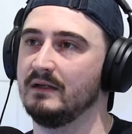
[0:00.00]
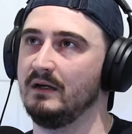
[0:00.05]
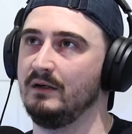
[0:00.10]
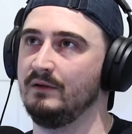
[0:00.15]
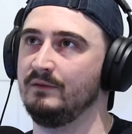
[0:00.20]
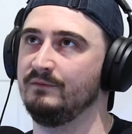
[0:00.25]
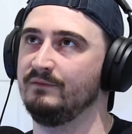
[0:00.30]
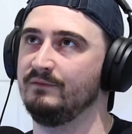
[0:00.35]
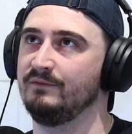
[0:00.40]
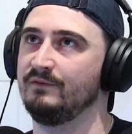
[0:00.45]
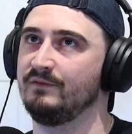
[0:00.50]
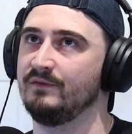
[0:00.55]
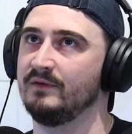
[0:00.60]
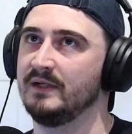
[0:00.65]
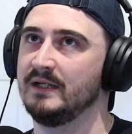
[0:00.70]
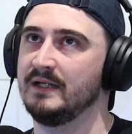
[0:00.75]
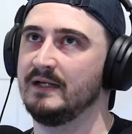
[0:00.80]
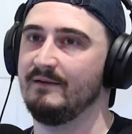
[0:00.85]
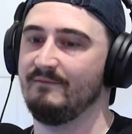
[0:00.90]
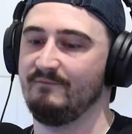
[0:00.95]
of
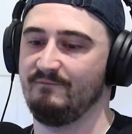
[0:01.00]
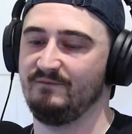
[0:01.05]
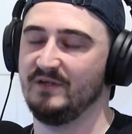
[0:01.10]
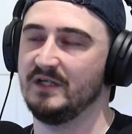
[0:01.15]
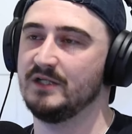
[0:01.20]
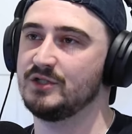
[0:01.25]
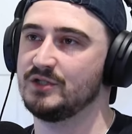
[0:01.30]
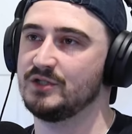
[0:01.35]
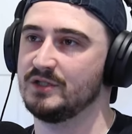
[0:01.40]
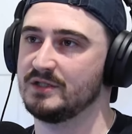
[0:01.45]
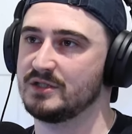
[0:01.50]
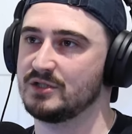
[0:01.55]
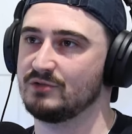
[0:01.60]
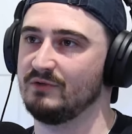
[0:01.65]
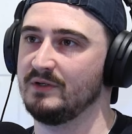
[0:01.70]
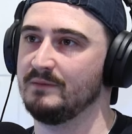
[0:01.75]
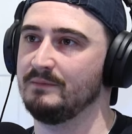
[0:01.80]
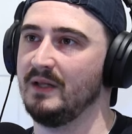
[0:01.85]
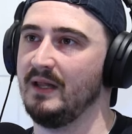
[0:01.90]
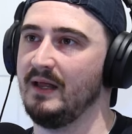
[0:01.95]
finishing a
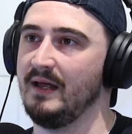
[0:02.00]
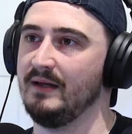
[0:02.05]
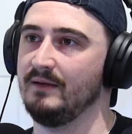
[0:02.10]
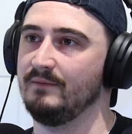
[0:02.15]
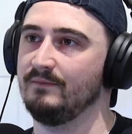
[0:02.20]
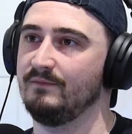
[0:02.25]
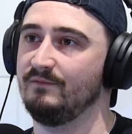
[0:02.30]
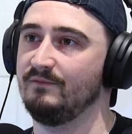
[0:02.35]
screenplay.